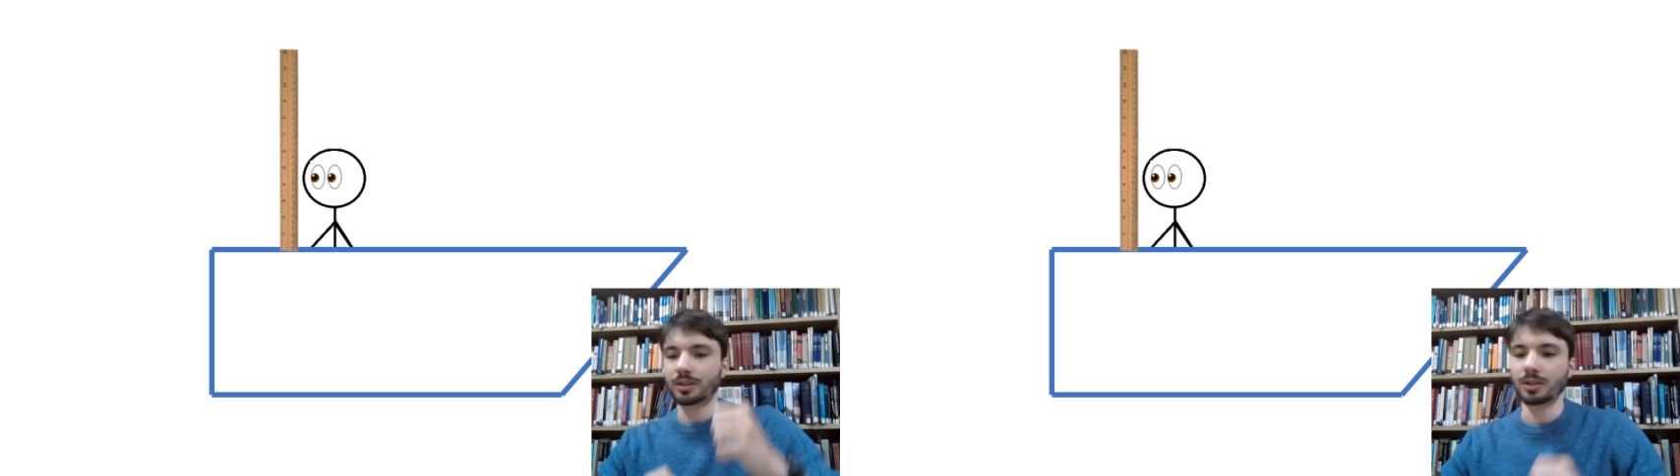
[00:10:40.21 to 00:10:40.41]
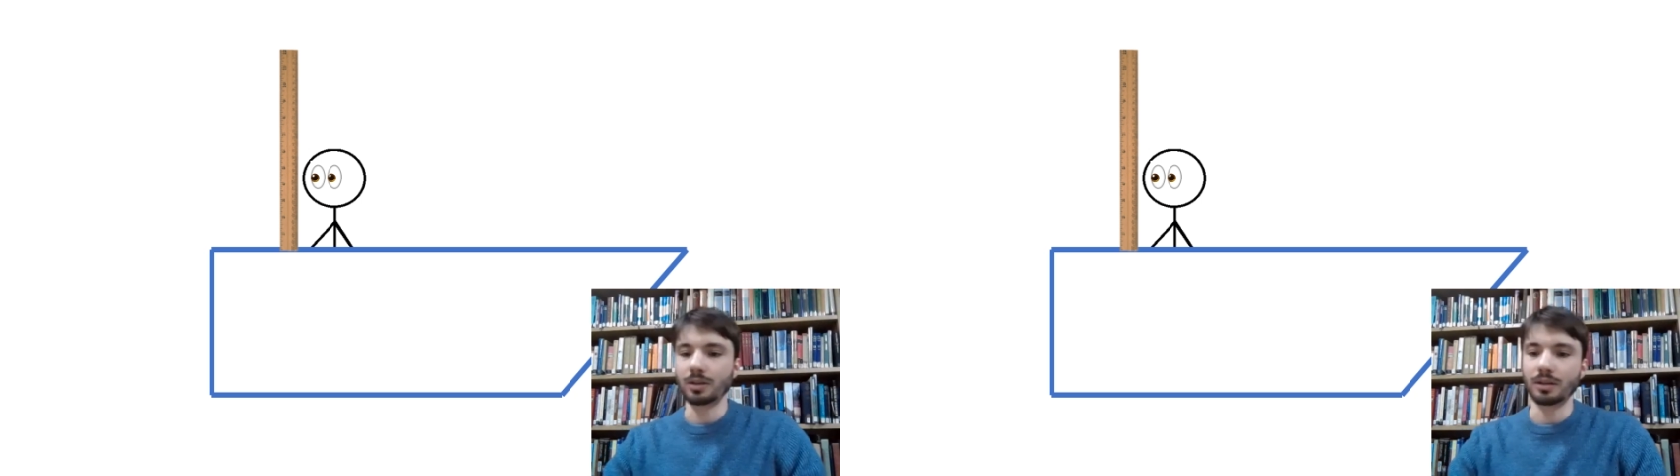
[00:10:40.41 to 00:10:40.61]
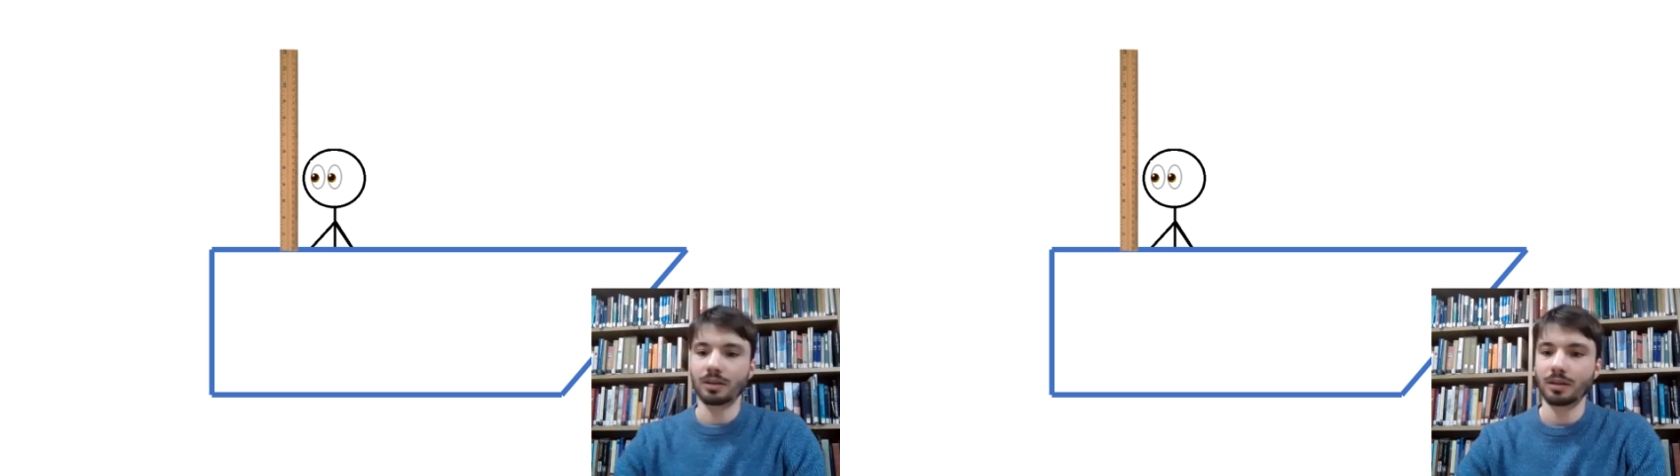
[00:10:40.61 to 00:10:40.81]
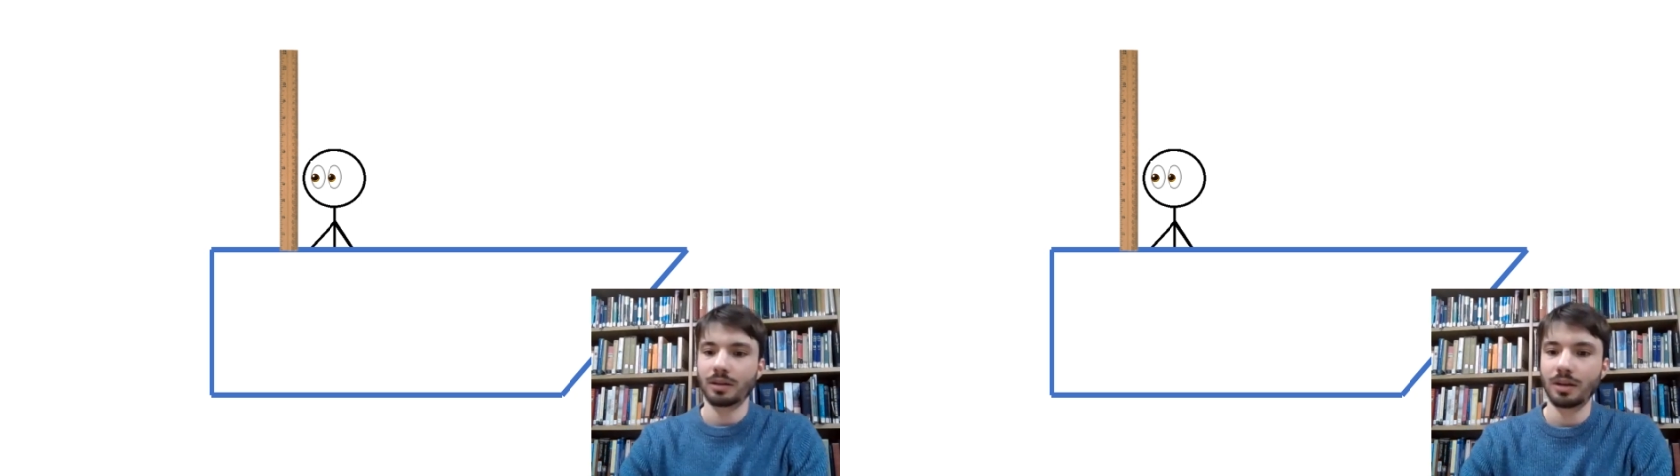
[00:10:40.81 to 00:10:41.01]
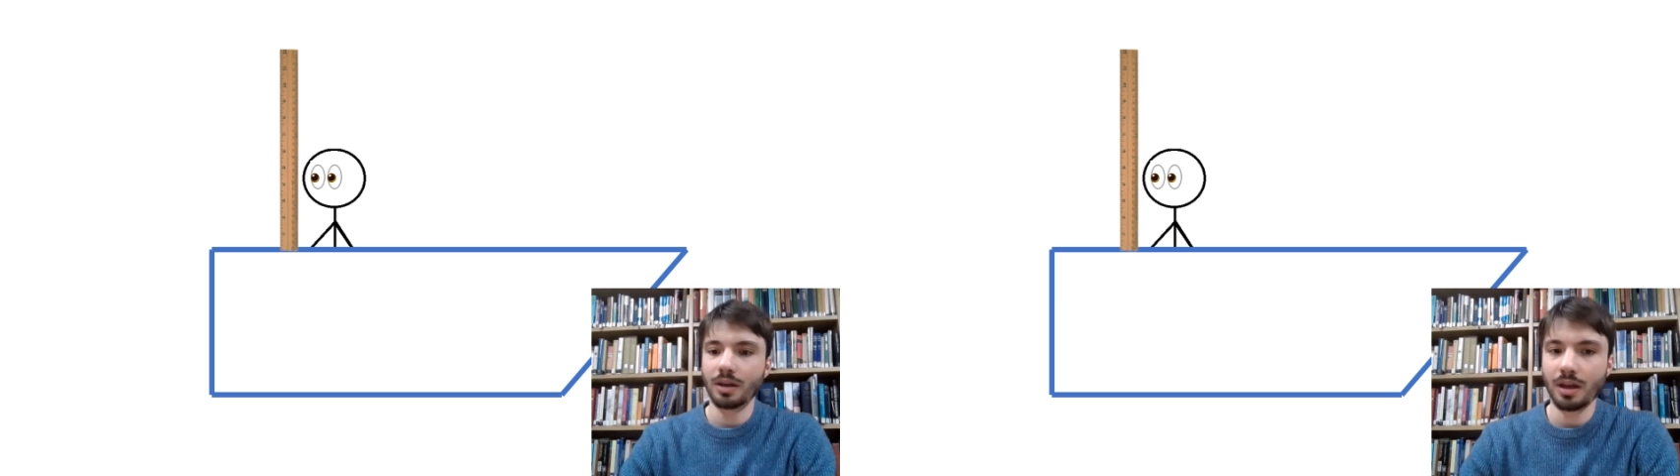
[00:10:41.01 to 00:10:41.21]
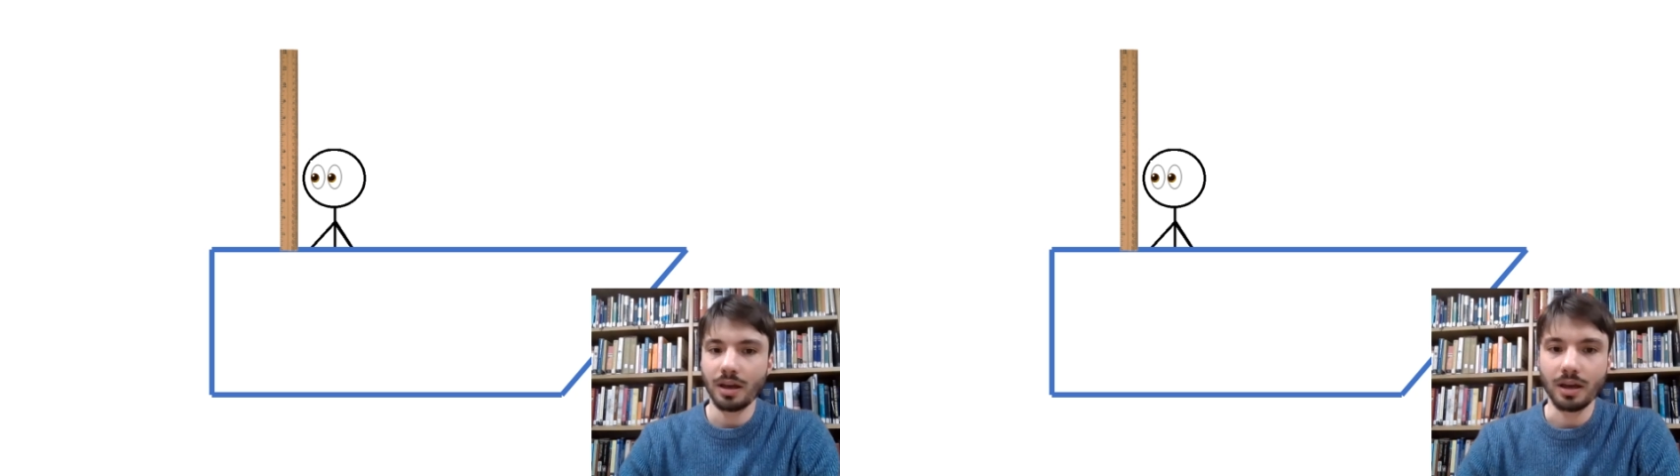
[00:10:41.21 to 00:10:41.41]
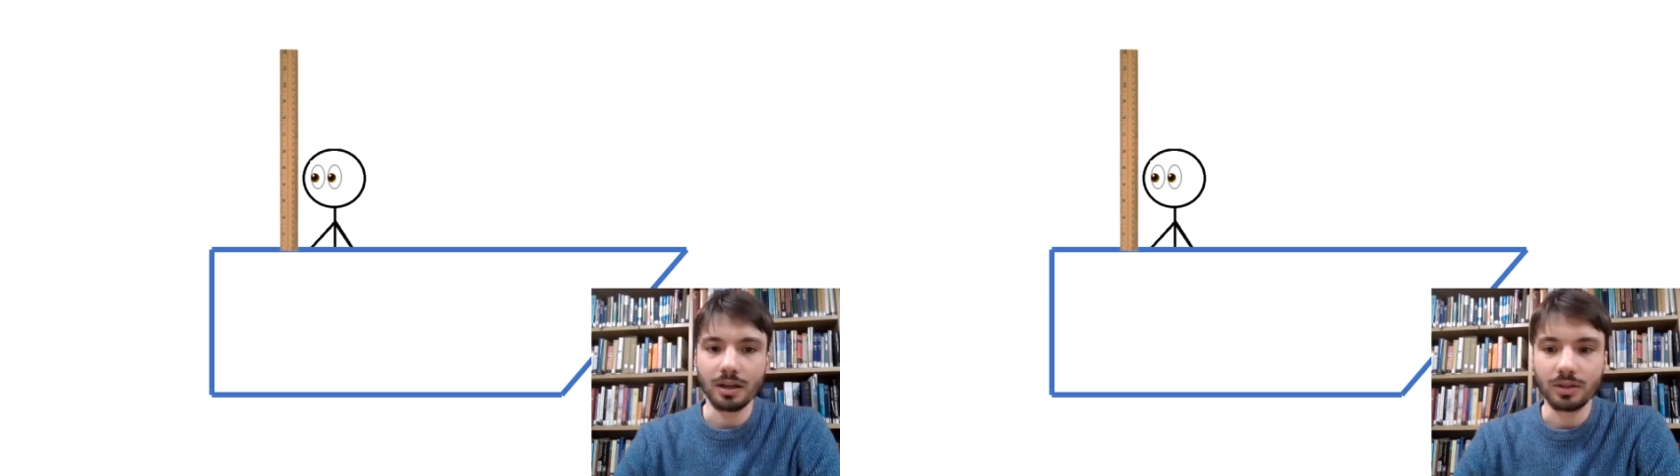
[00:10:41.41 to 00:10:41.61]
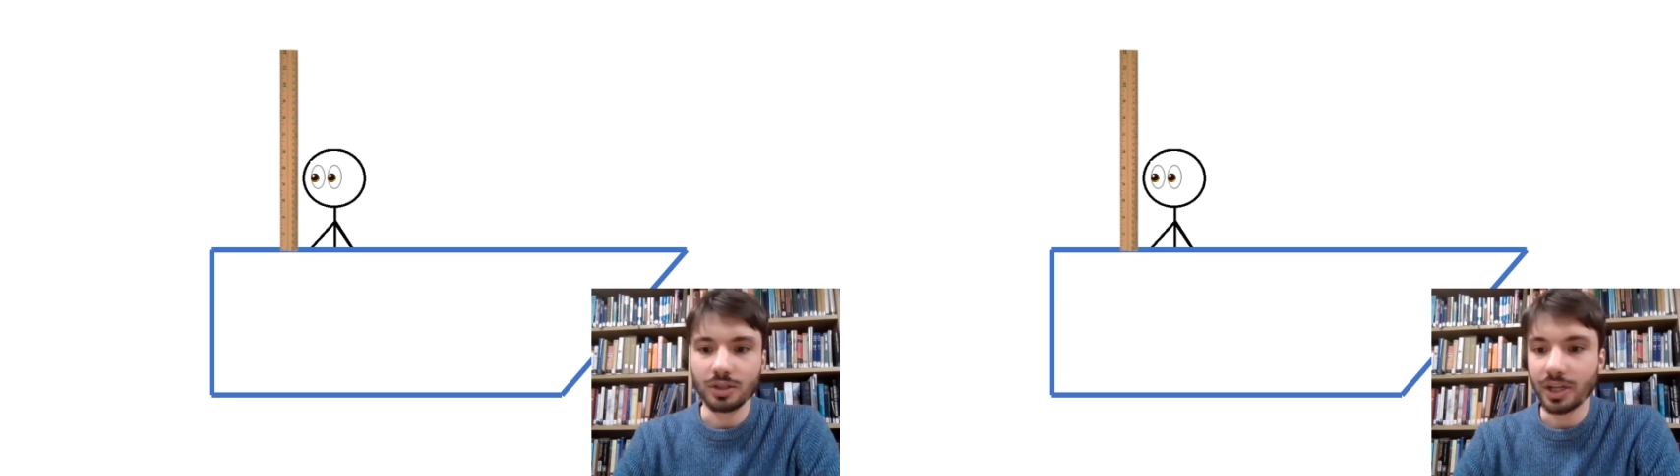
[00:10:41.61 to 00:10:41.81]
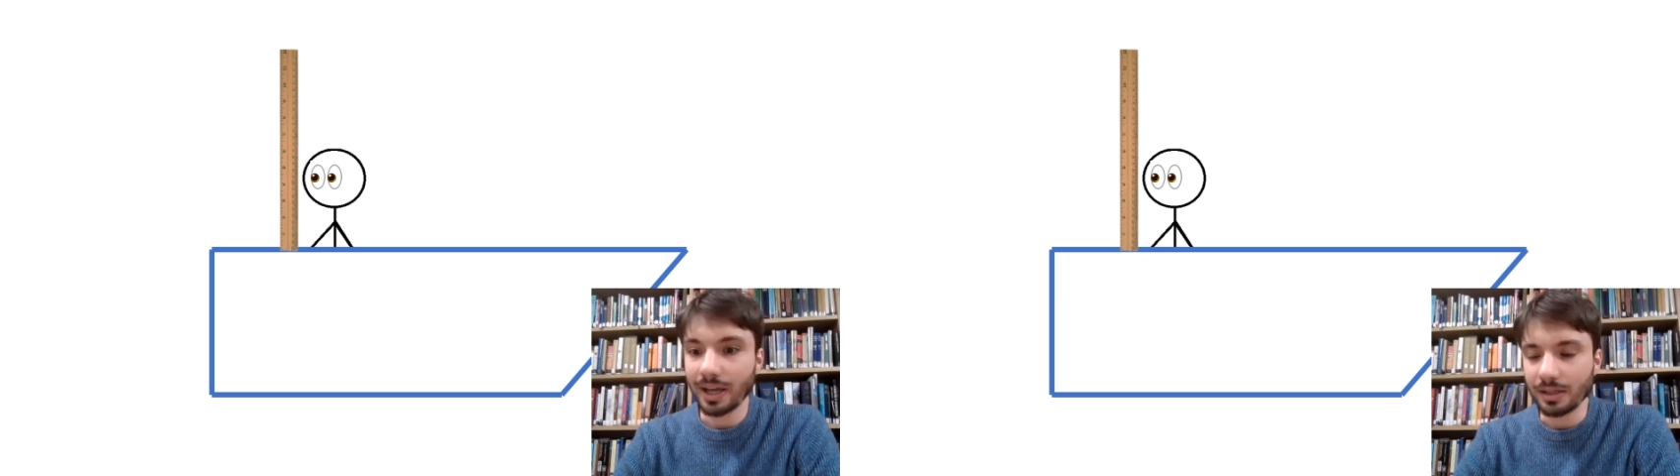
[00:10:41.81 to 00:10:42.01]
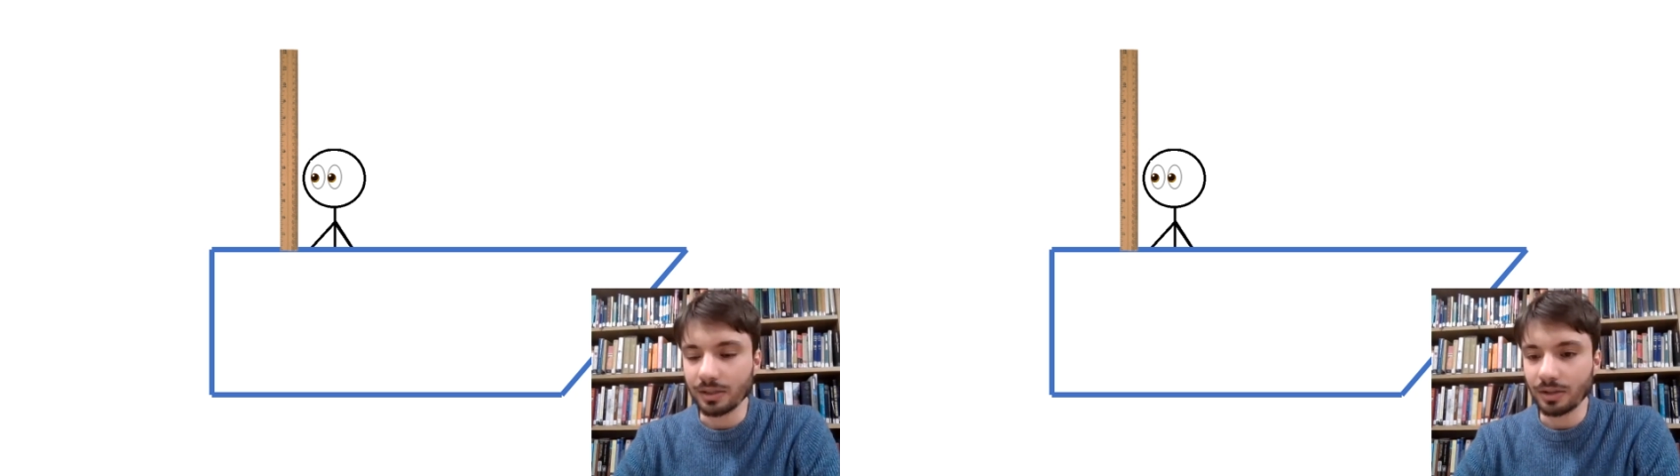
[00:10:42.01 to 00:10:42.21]
to
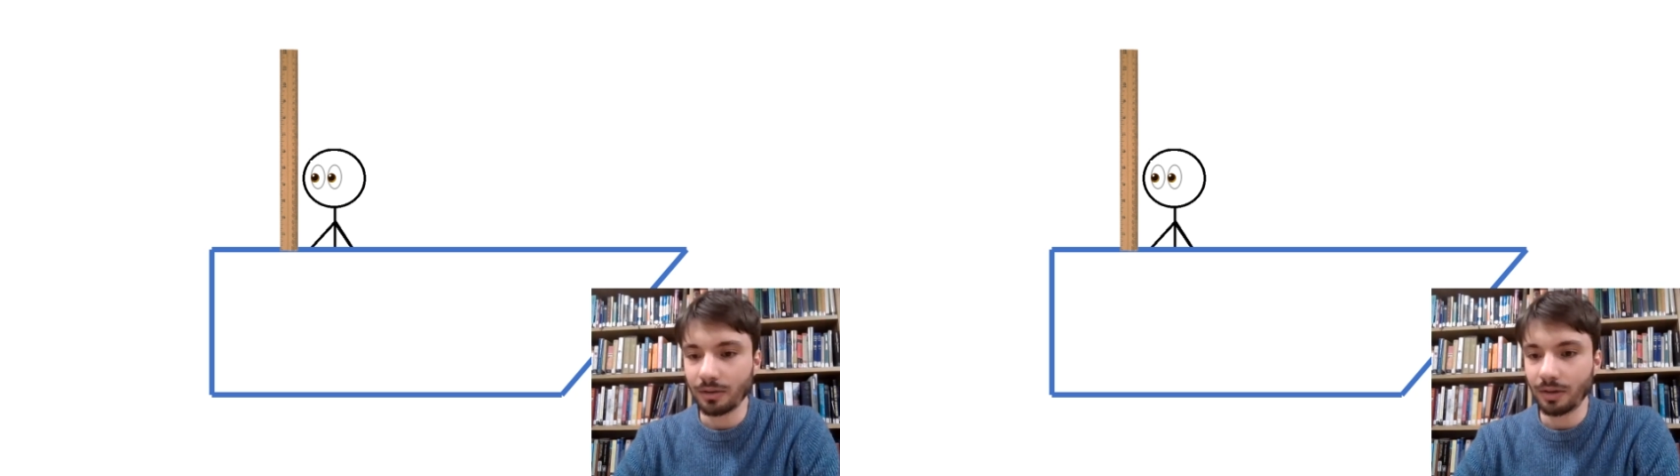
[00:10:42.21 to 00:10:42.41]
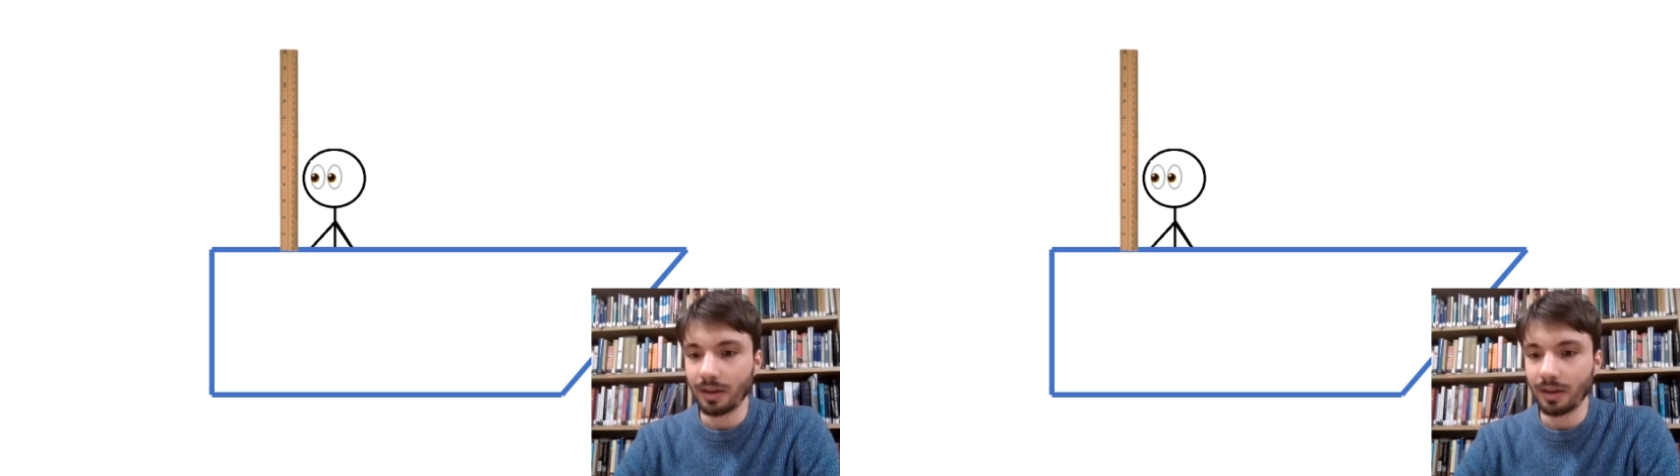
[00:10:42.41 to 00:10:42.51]
change